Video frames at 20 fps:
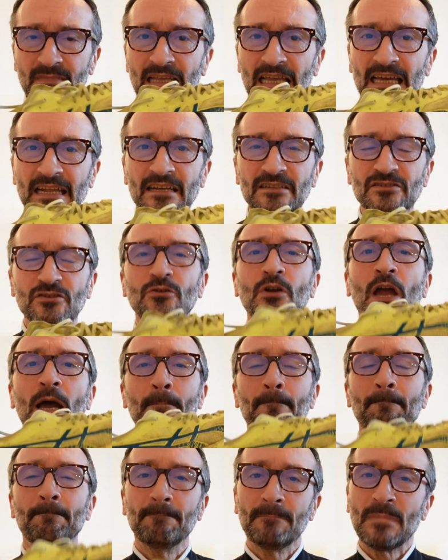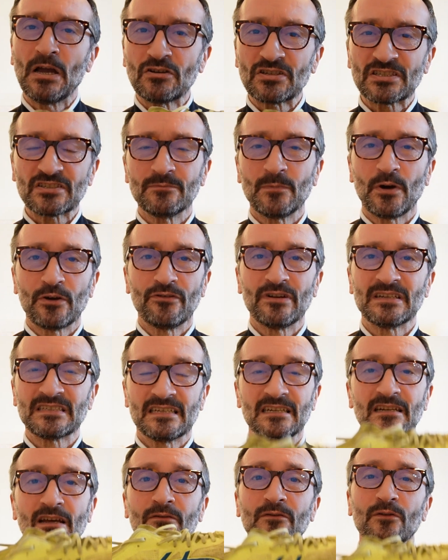And I do most of my runs.
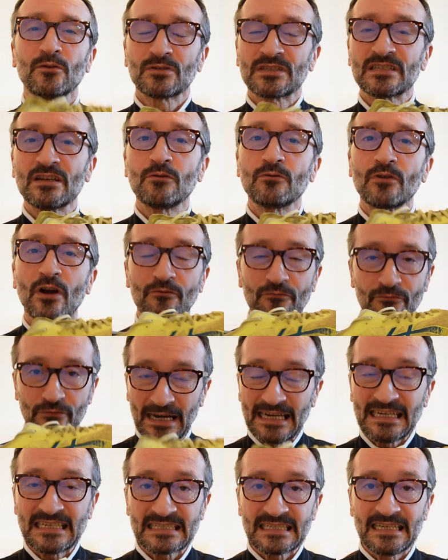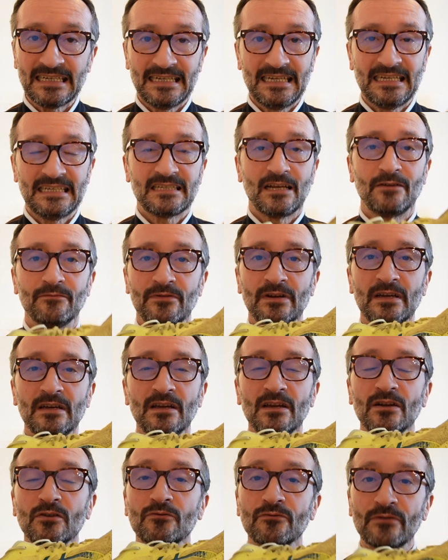And I've also raced in these. I've
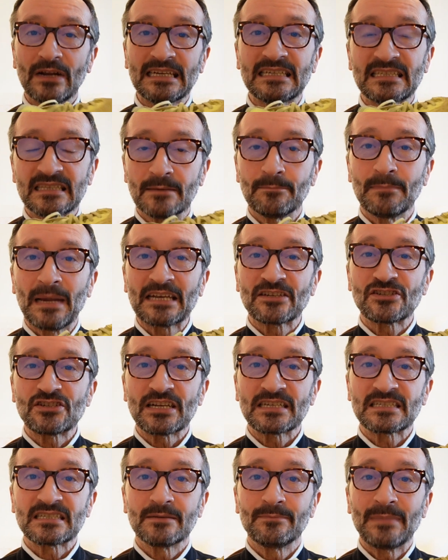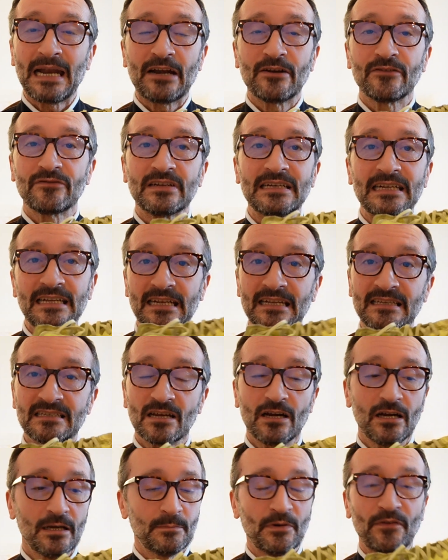raced the Manchester Marathon in a
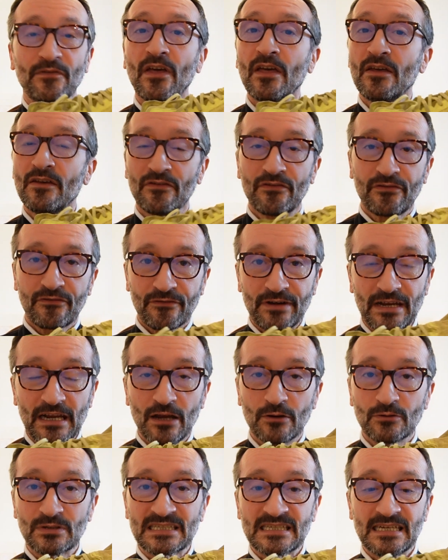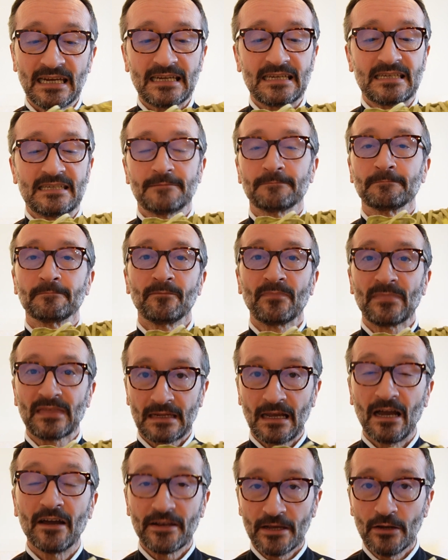time of 3:06.
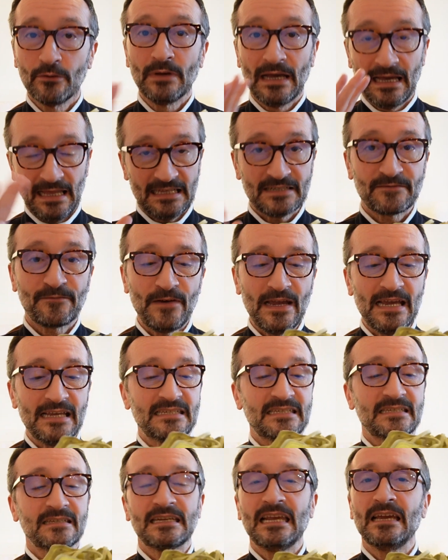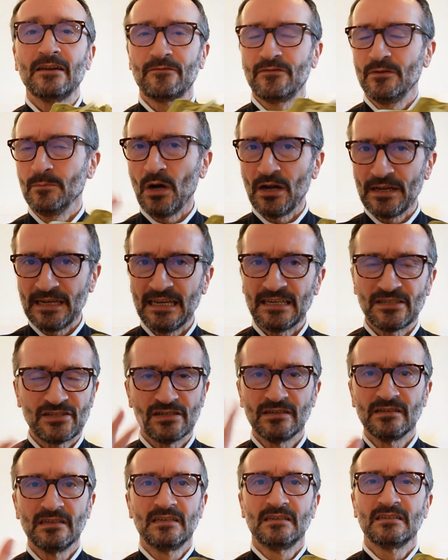I know, that's fast, yeah, for my age.
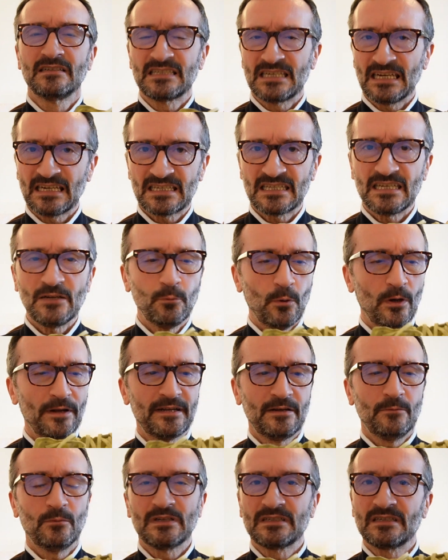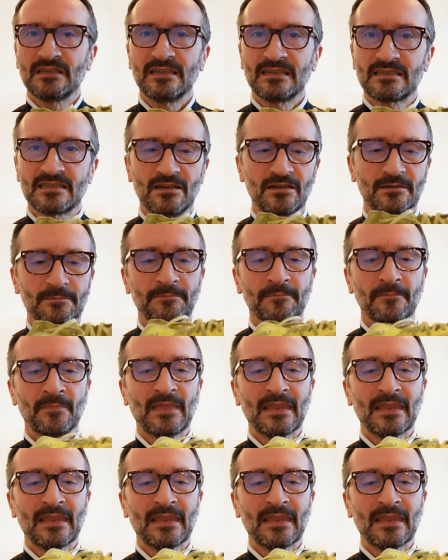61 it was at the time.